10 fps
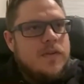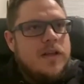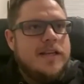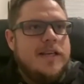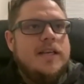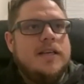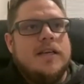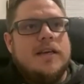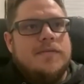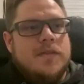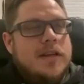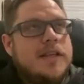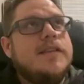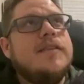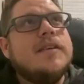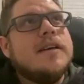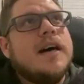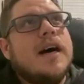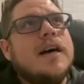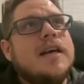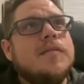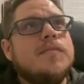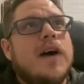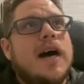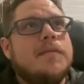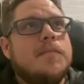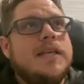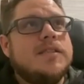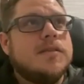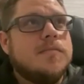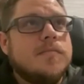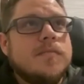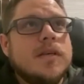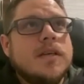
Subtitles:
flooded, I am finding me some.